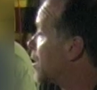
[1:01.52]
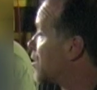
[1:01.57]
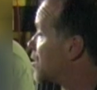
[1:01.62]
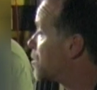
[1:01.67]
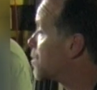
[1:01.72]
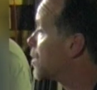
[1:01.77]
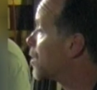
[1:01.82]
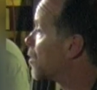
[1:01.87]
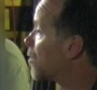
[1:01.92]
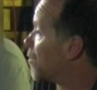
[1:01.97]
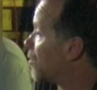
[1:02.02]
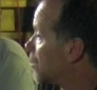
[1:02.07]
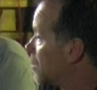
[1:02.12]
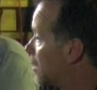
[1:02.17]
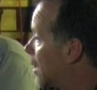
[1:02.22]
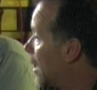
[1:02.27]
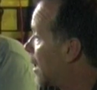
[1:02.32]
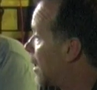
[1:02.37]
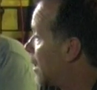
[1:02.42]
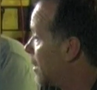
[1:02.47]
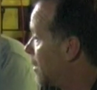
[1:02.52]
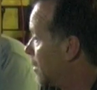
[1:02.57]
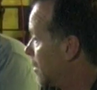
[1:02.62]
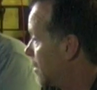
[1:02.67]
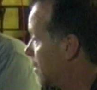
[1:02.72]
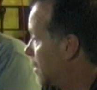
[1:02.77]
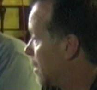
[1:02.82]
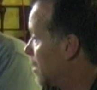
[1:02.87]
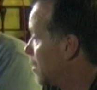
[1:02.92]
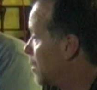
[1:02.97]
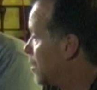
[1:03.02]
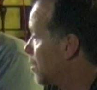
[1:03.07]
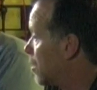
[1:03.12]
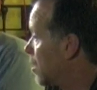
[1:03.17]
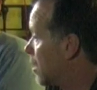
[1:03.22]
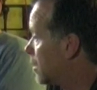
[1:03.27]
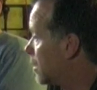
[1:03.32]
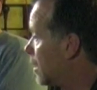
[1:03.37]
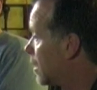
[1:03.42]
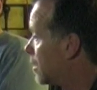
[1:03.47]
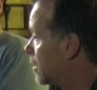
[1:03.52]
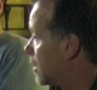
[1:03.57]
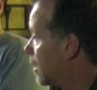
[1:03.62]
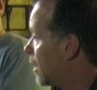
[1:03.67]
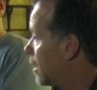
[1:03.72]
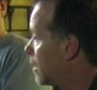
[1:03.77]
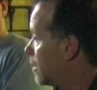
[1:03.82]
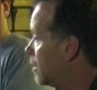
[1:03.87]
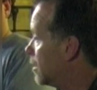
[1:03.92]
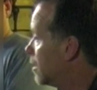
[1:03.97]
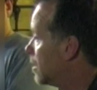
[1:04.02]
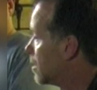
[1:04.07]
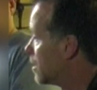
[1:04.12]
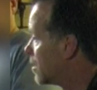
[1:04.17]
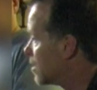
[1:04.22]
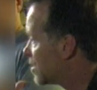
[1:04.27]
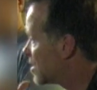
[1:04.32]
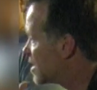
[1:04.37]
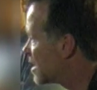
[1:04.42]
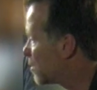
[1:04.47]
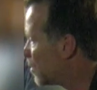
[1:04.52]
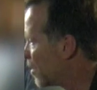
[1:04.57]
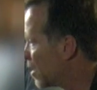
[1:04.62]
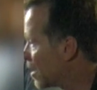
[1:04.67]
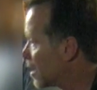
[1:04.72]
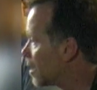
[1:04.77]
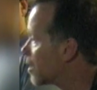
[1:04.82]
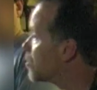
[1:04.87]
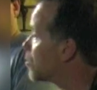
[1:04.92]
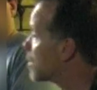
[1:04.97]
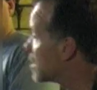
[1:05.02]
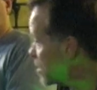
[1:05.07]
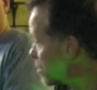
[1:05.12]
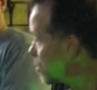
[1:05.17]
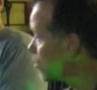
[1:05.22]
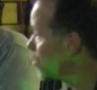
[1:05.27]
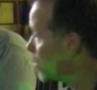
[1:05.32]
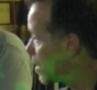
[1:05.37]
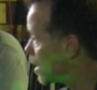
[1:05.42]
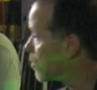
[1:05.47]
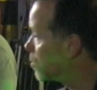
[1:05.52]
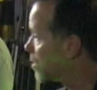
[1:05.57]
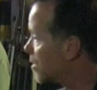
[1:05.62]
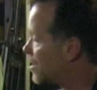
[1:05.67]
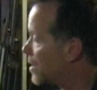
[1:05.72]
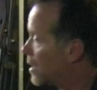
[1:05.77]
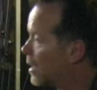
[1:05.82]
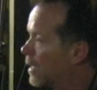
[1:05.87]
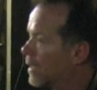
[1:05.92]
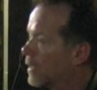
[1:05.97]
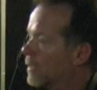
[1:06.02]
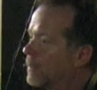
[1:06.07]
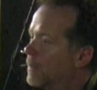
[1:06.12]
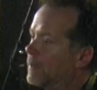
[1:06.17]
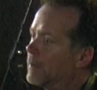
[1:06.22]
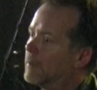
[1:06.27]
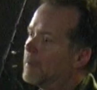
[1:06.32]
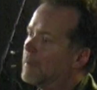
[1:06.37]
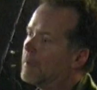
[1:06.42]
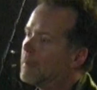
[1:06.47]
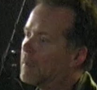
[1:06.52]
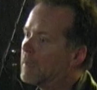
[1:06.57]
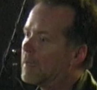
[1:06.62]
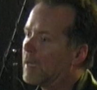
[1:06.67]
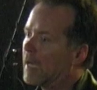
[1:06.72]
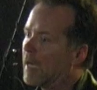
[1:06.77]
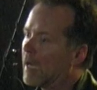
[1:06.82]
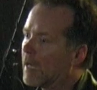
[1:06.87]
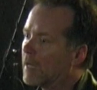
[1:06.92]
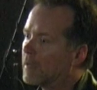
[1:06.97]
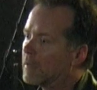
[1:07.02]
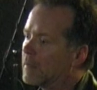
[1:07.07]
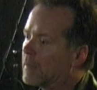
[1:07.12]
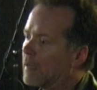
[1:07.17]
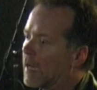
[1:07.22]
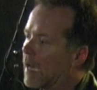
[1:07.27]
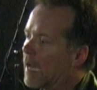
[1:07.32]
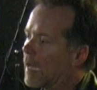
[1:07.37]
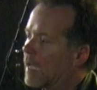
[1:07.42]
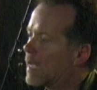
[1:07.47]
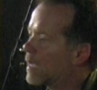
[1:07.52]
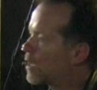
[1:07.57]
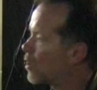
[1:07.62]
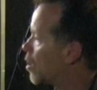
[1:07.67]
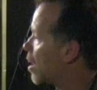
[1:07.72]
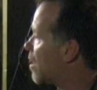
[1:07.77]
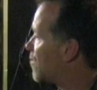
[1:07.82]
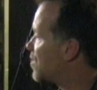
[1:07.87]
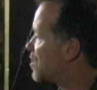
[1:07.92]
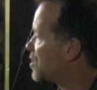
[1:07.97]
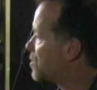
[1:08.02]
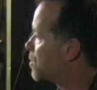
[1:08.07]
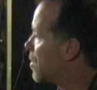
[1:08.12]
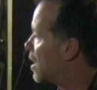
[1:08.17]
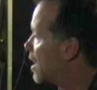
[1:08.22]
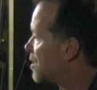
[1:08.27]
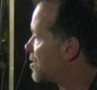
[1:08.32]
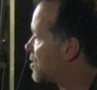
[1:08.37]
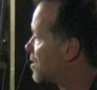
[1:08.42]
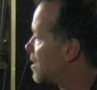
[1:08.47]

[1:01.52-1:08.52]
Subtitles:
It's a beautiful day in New York that day. Similar to what it was here. And he got off his bus.